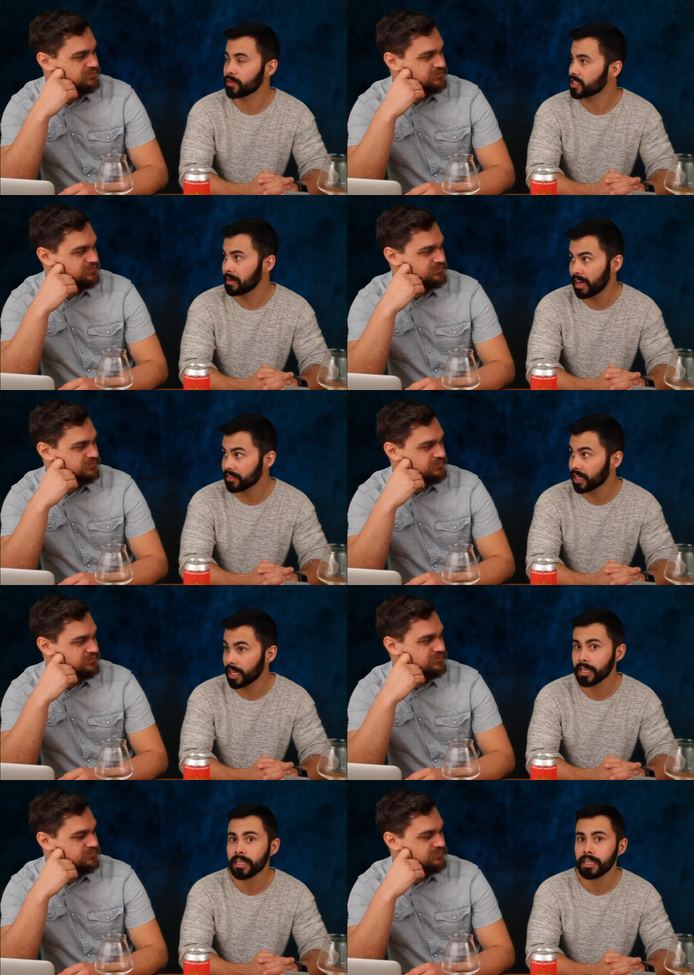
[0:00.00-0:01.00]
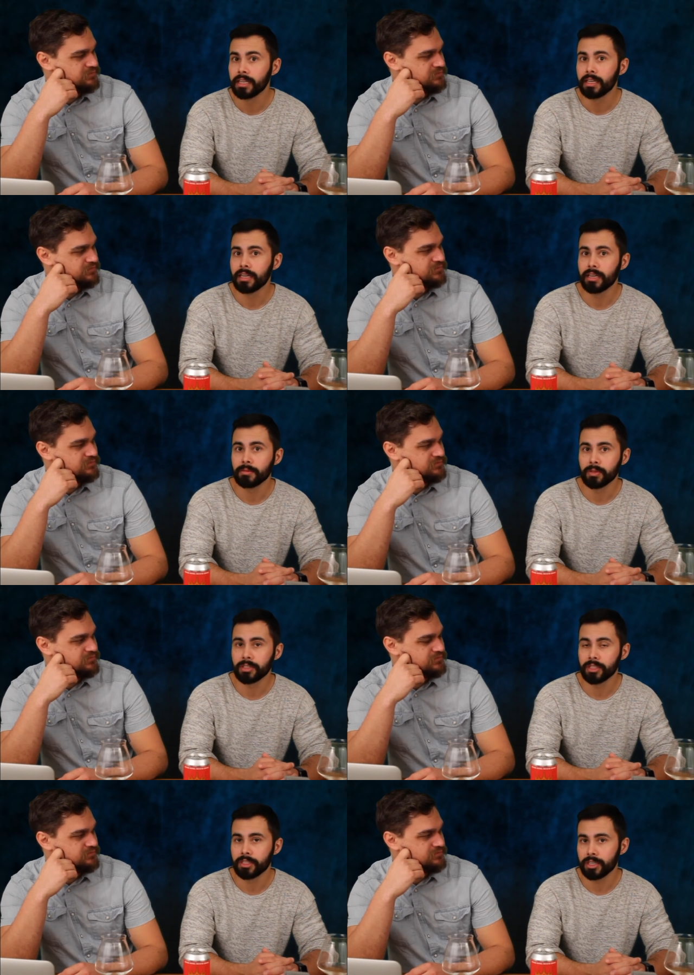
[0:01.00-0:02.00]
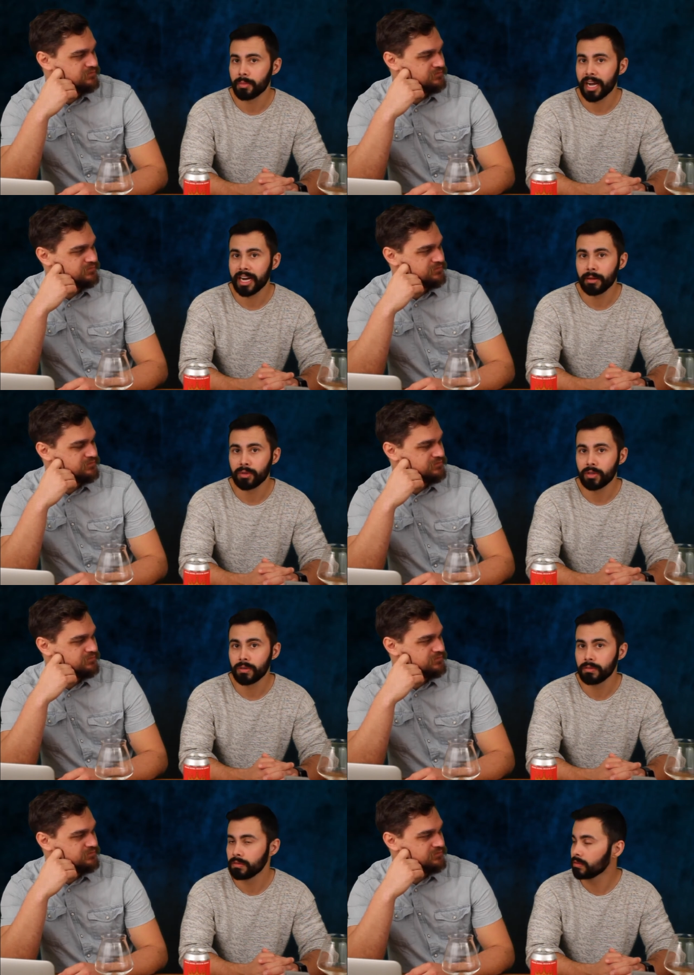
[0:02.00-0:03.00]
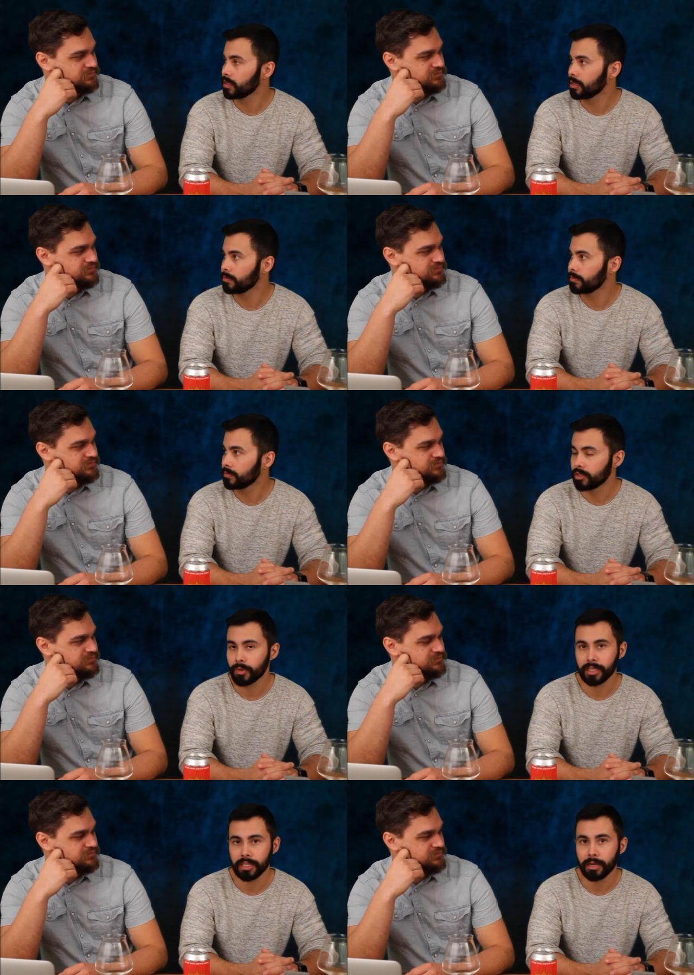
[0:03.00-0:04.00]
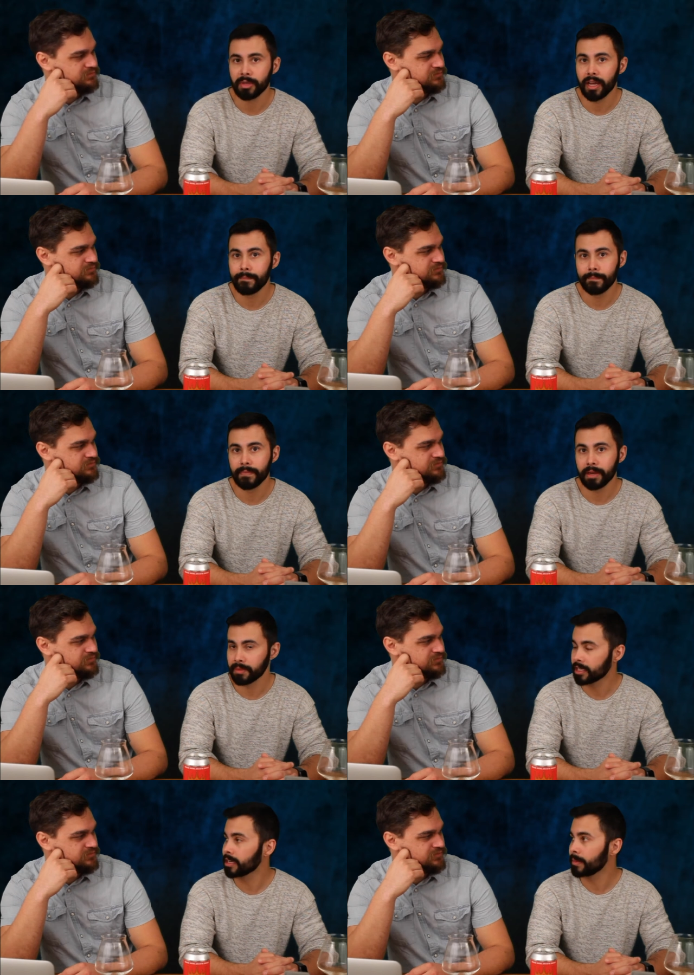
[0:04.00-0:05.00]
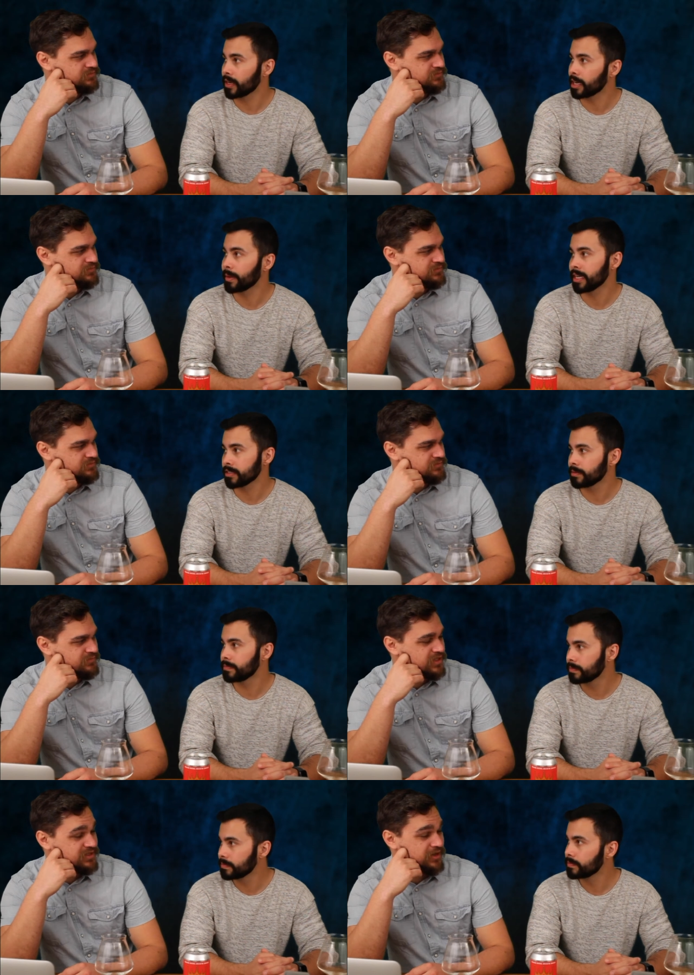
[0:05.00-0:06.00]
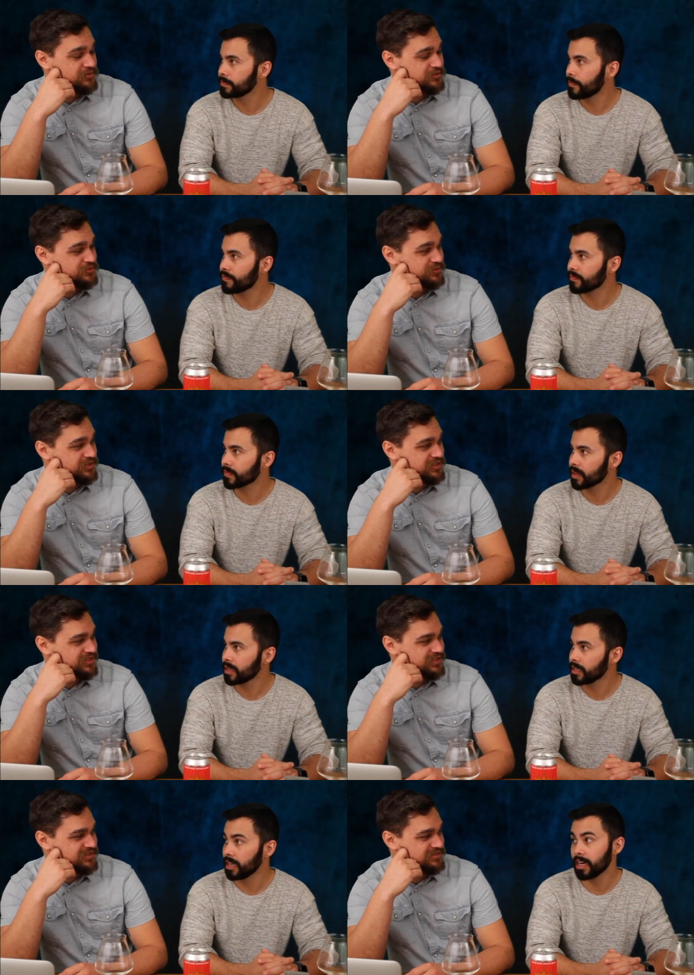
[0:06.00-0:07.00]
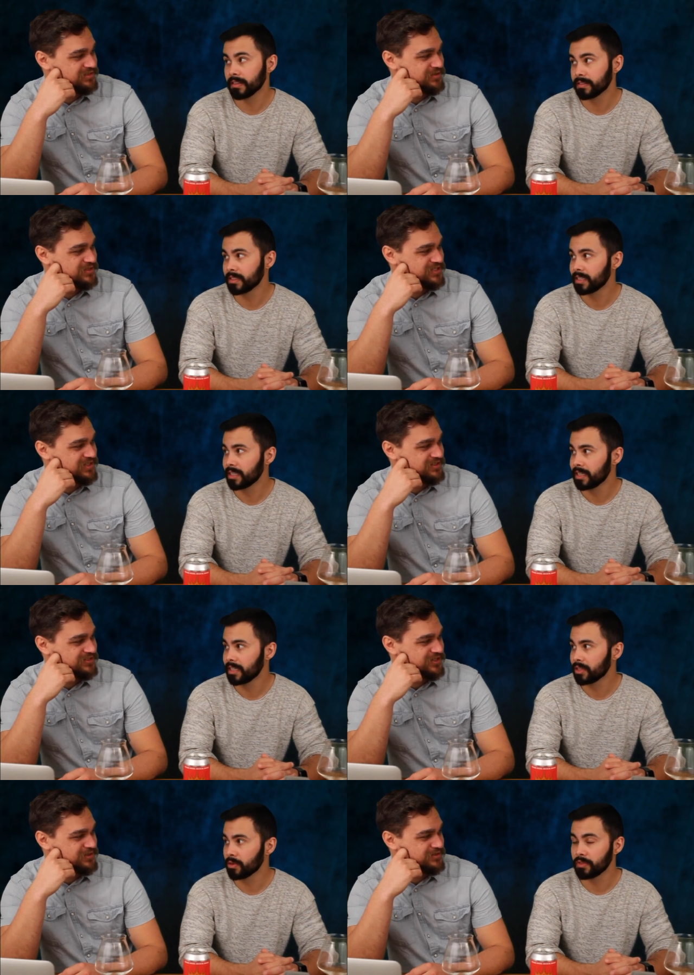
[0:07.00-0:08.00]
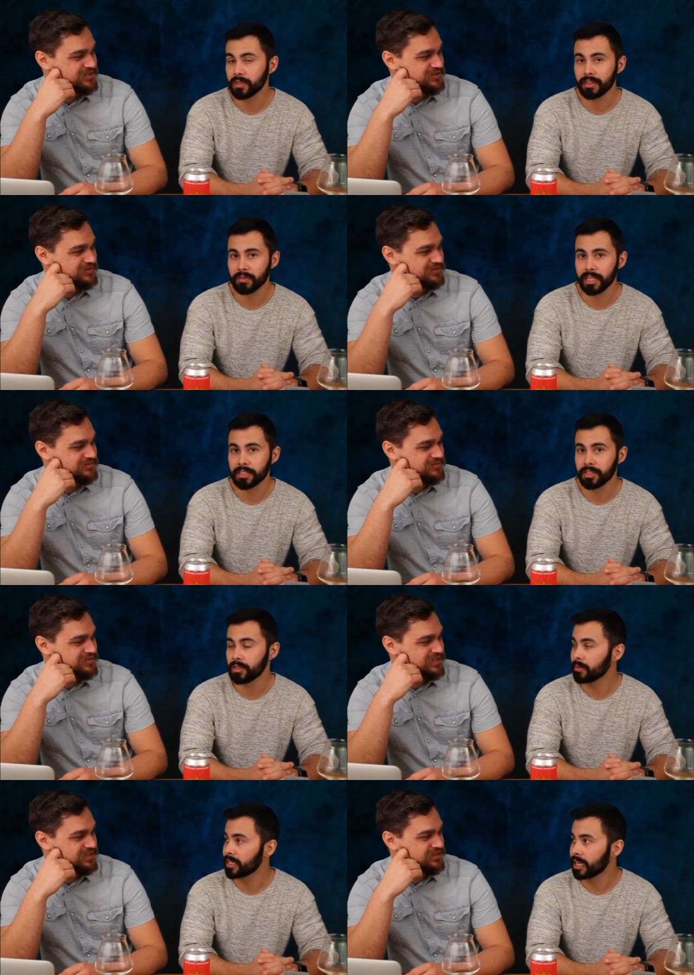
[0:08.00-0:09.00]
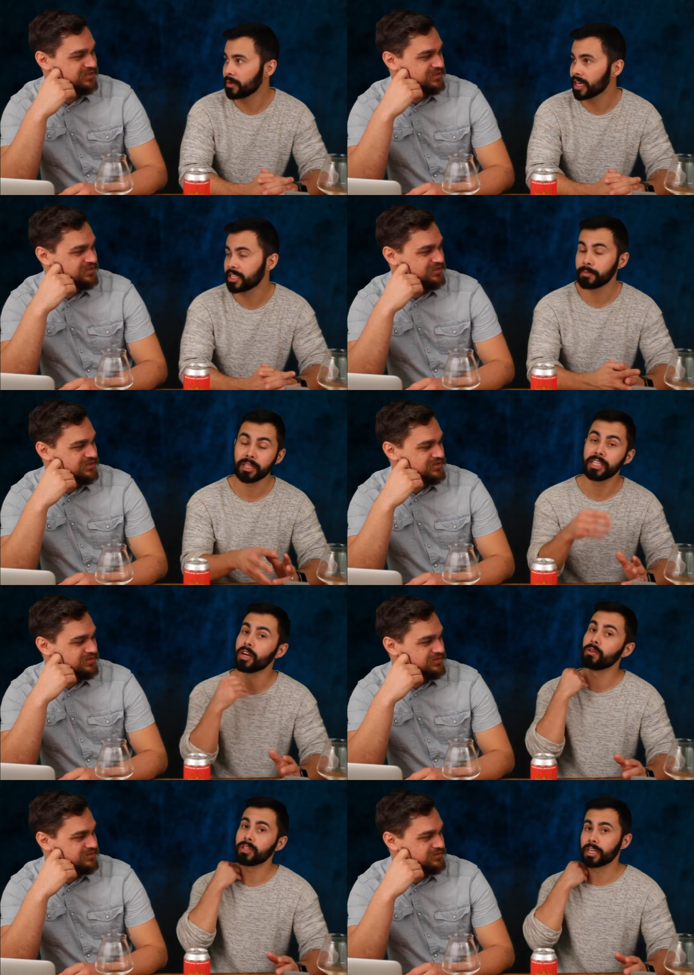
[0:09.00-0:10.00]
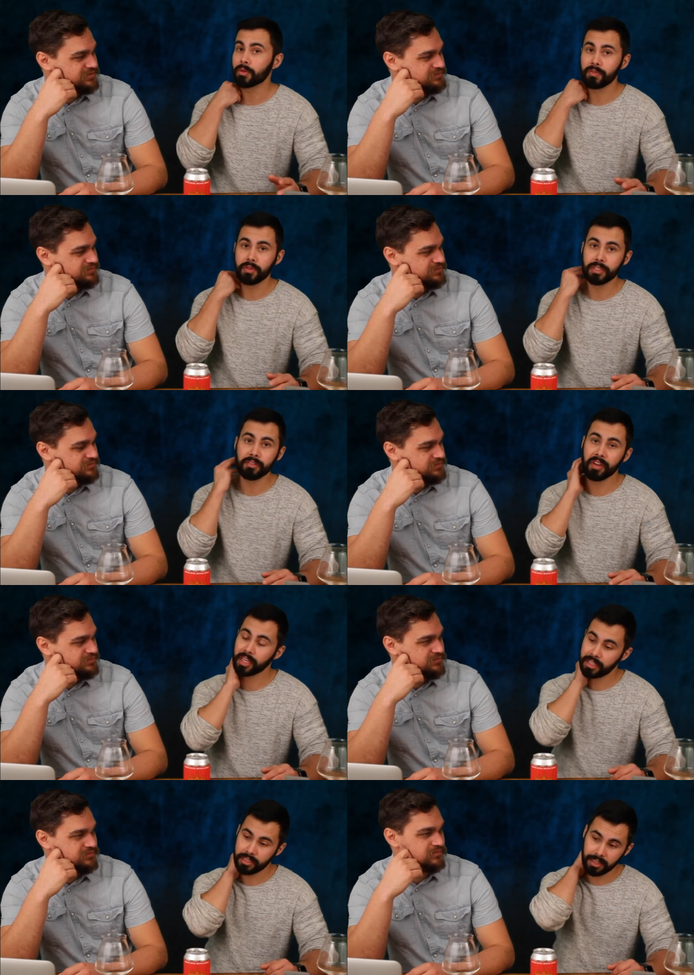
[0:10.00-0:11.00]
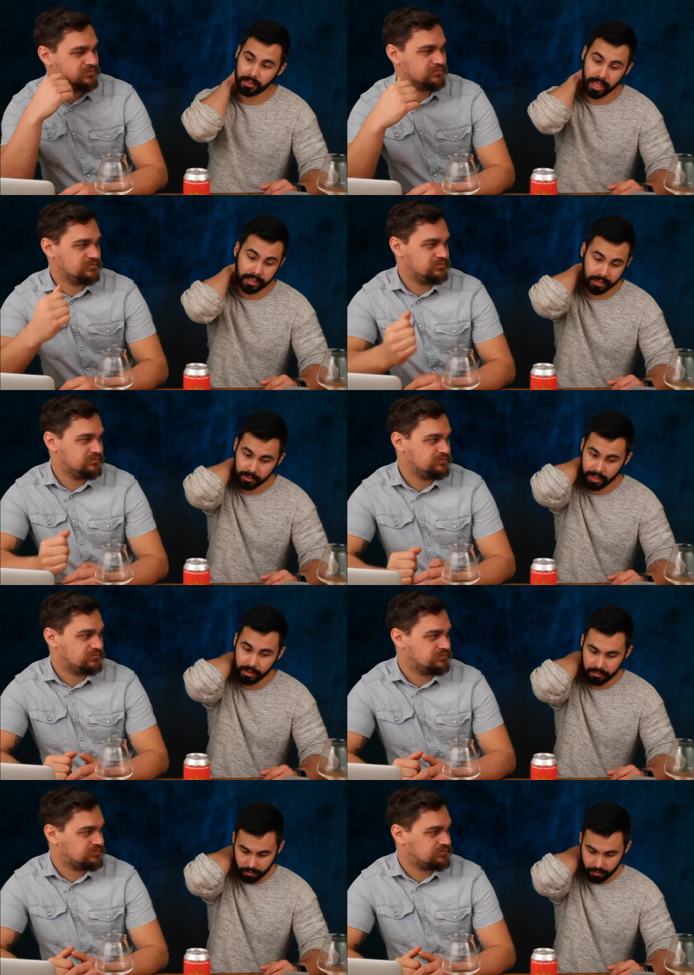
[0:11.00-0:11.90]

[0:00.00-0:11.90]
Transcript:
Speaker 1: first time having it. Um, so it's just a pineapple um, New England IPA that I'm excited about getting my hands on.
Speaker 2: That one looks really good. Yeah, I'm excited
Speaker 1: to try that. The reviews I've read too about that one. I typically don't look at reviews in advance. I don't like to. Kind